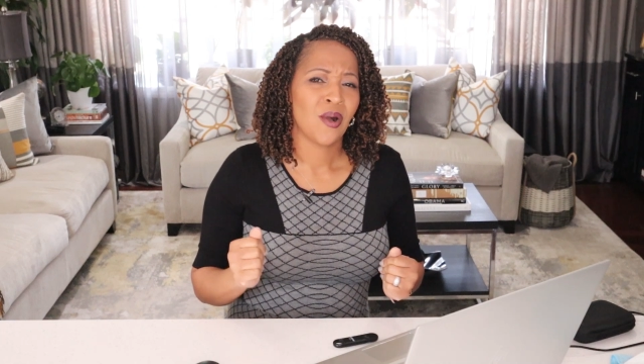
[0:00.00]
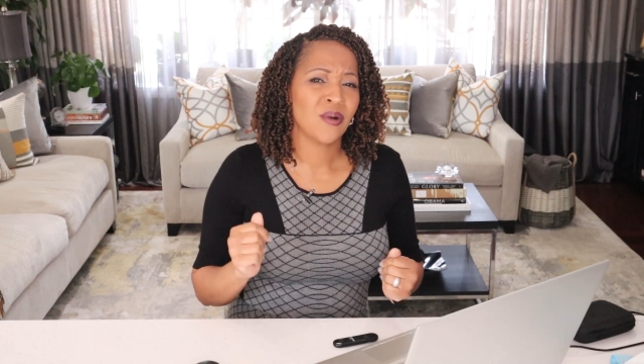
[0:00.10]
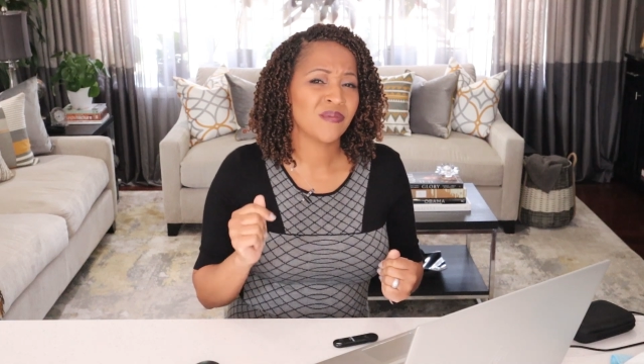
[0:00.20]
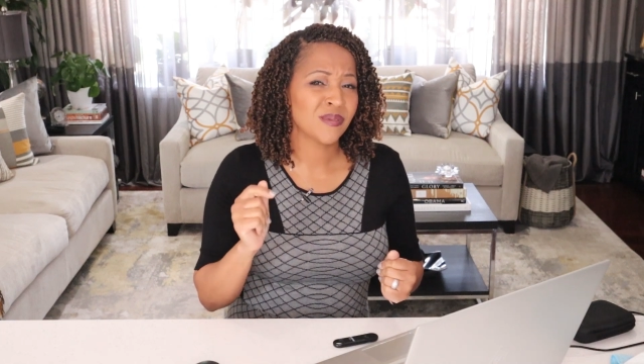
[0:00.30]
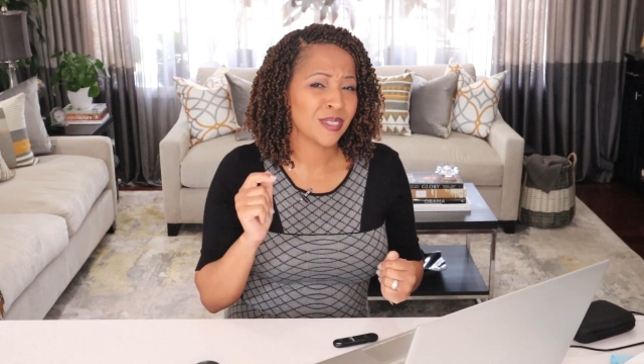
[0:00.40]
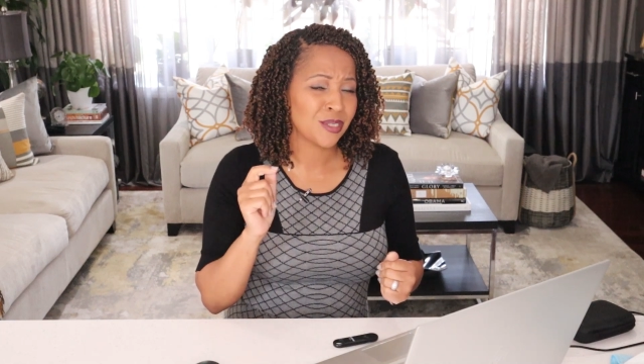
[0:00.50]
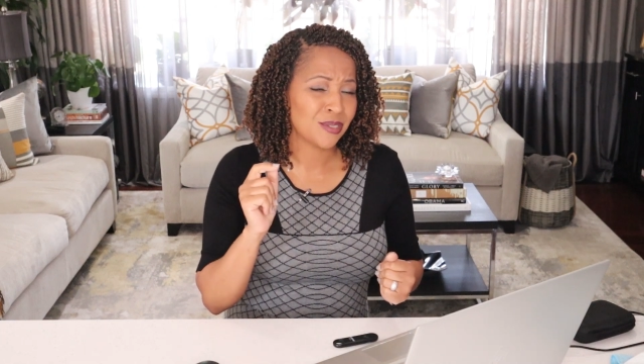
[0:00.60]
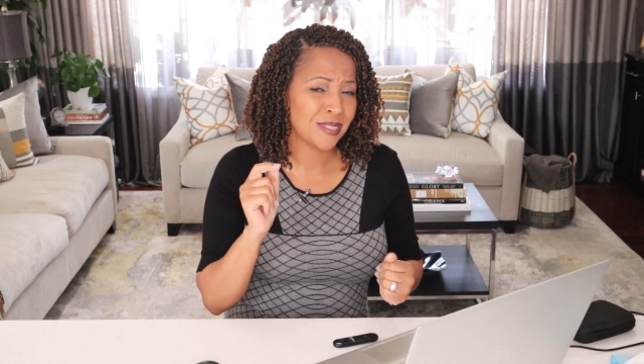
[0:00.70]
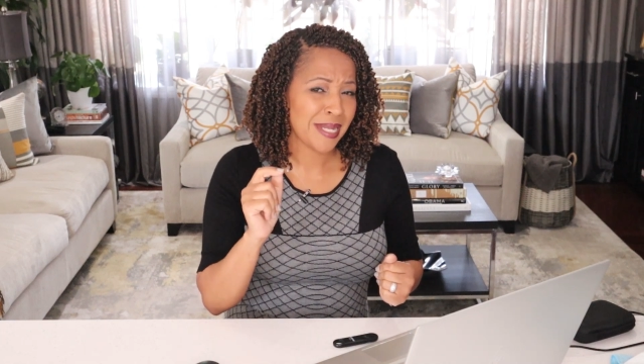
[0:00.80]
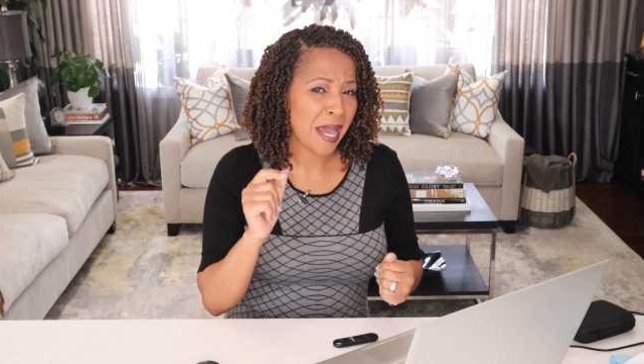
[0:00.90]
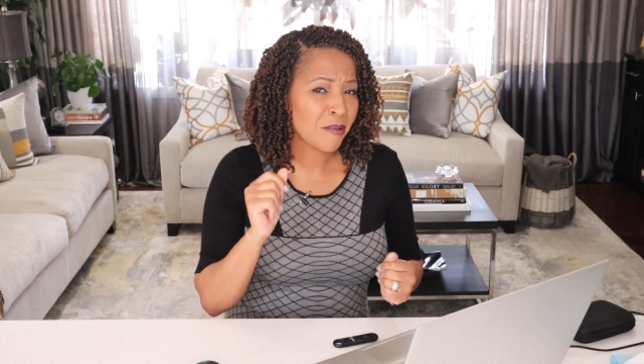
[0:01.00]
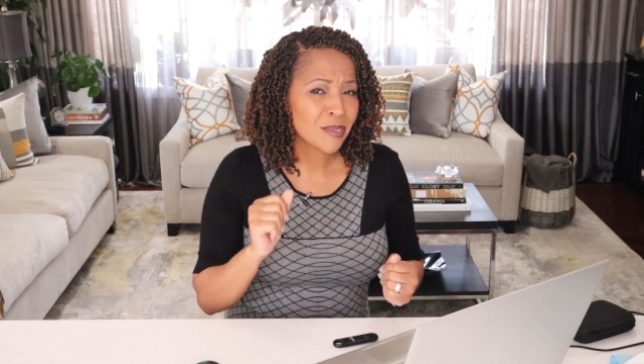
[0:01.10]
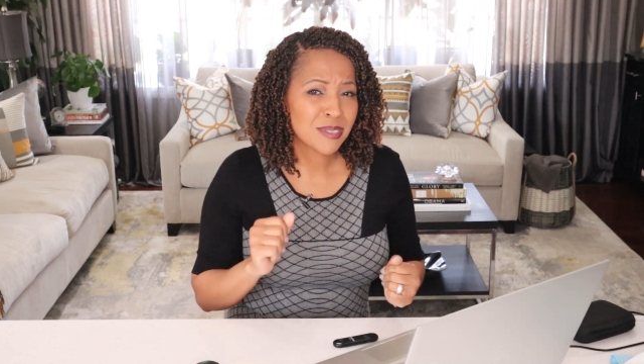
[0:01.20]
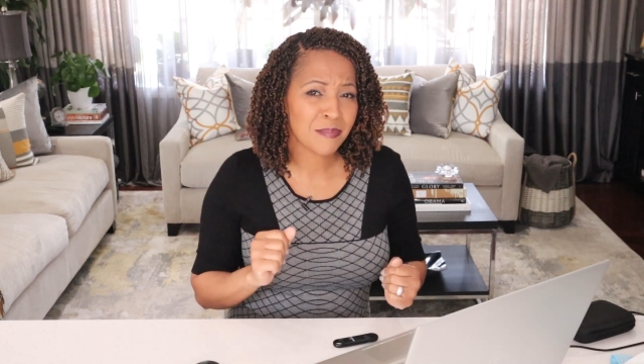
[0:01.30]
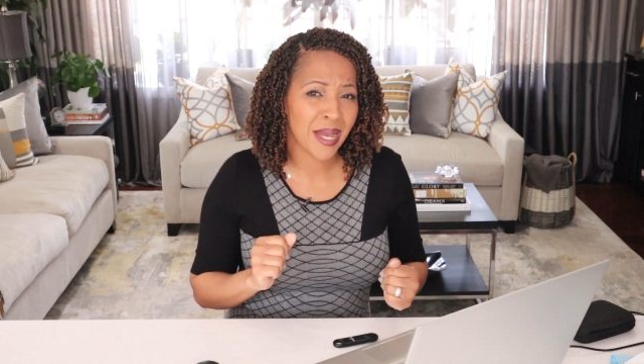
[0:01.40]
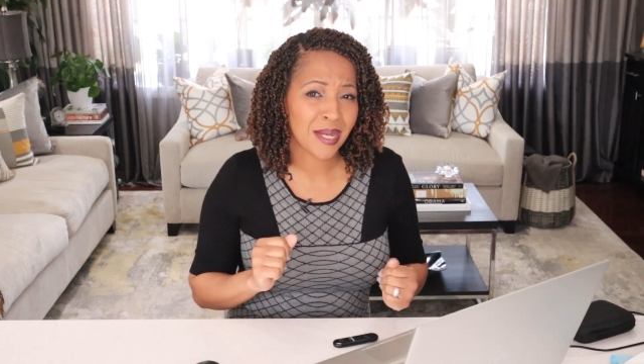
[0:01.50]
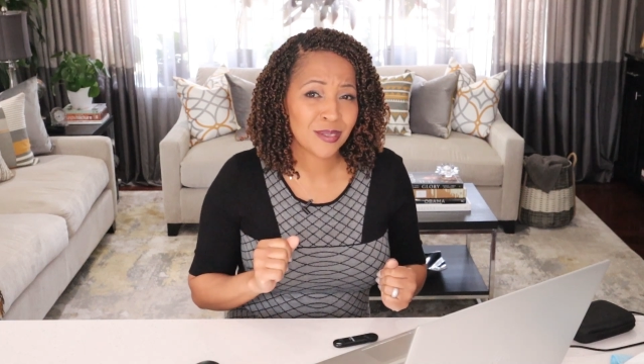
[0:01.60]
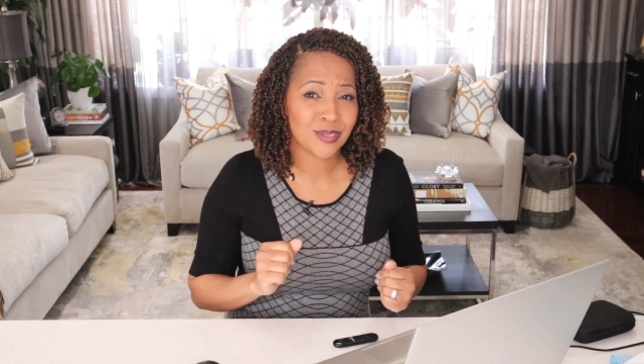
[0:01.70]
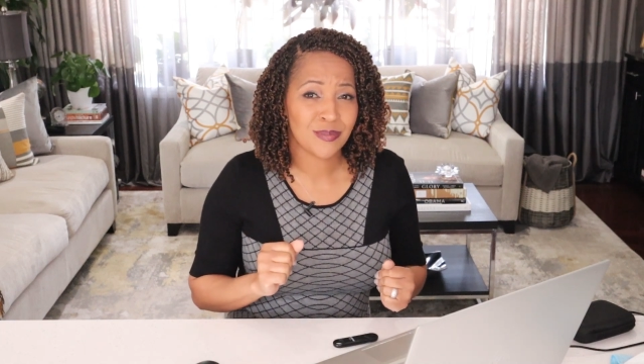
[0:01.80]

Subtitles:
Hopefully you're now inspired